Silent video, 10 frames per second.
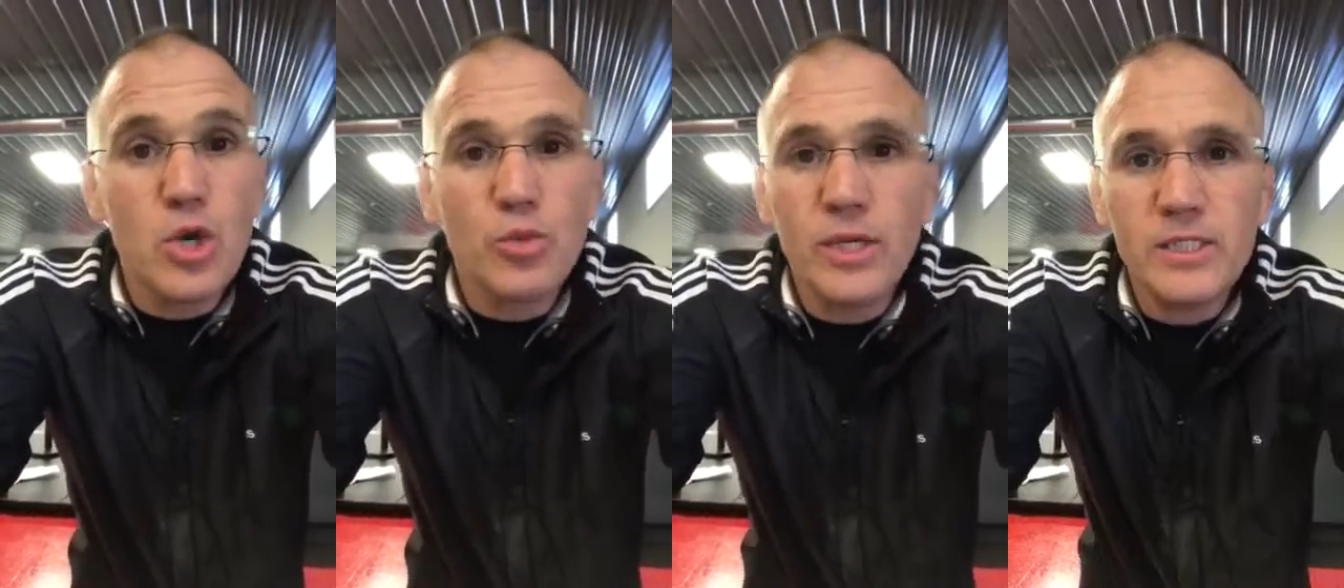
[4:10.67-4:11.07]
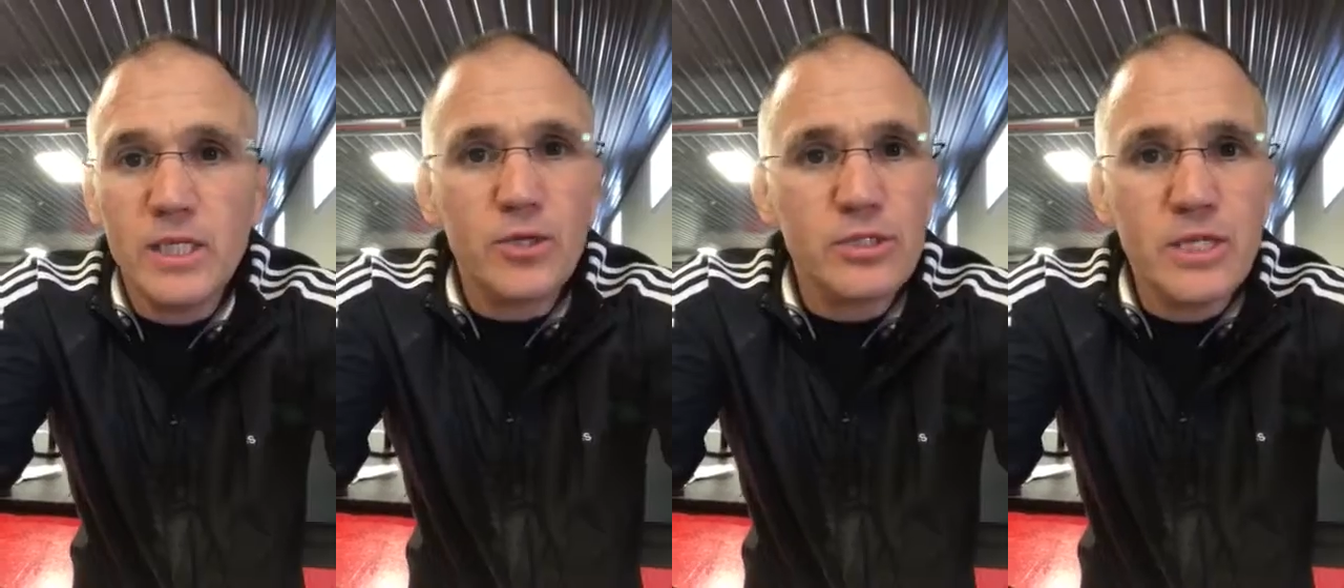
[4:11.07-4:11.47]

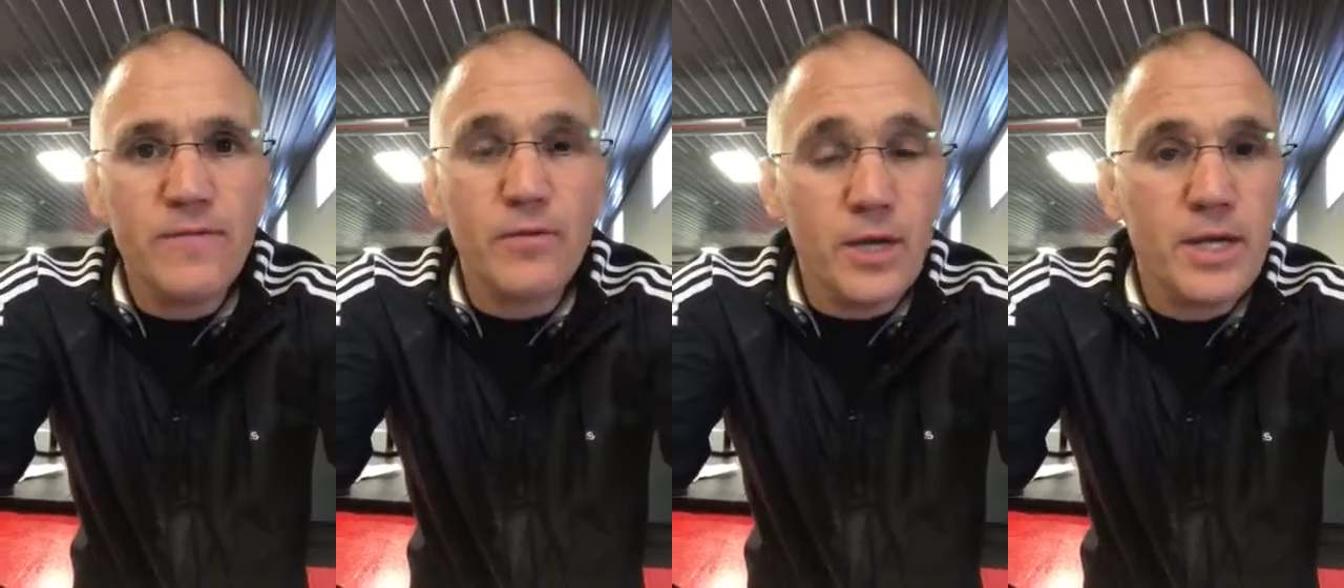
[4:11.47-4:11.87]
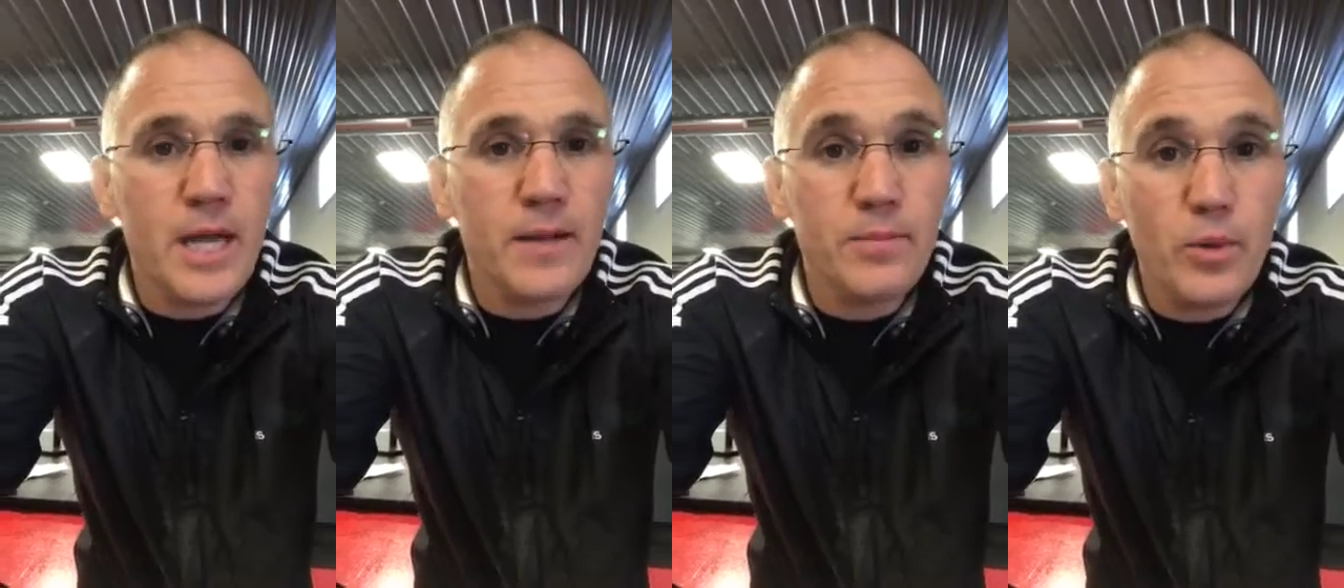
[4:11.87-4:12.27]
Wrestling, there's never any
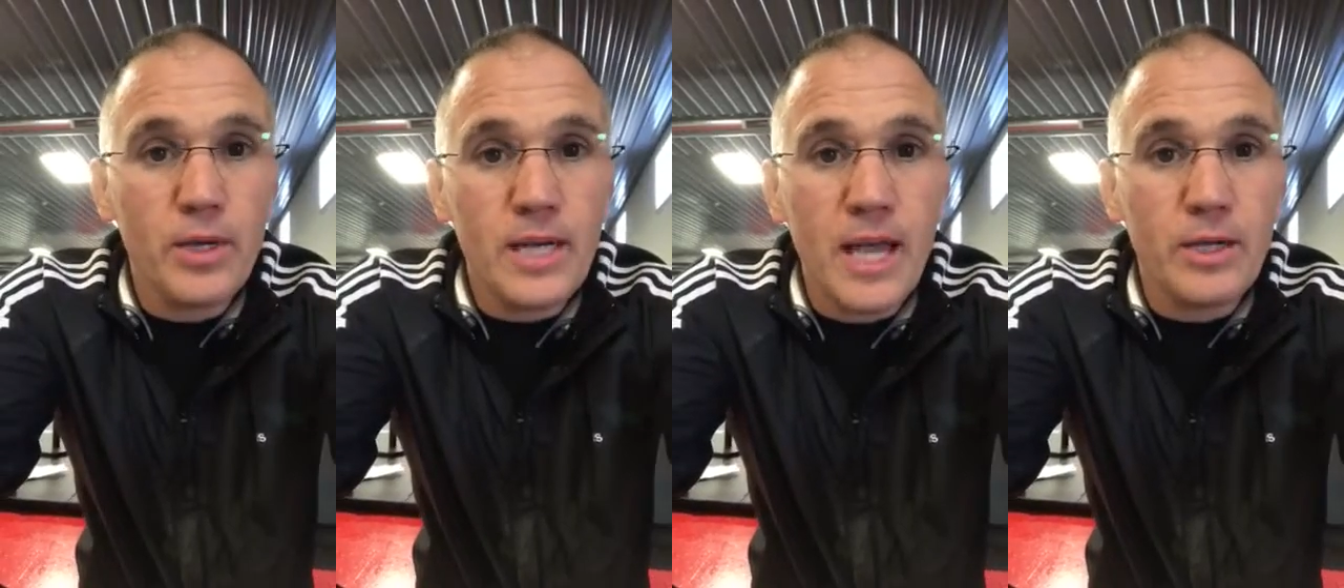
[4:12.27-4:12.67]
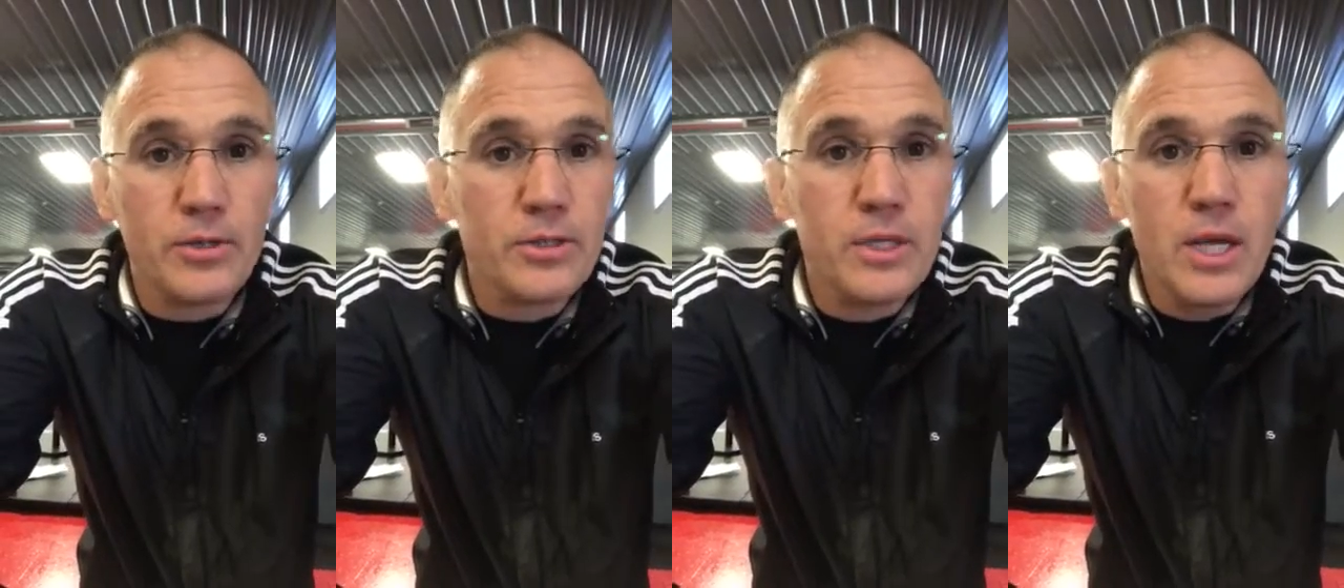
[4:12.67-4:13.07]
9.9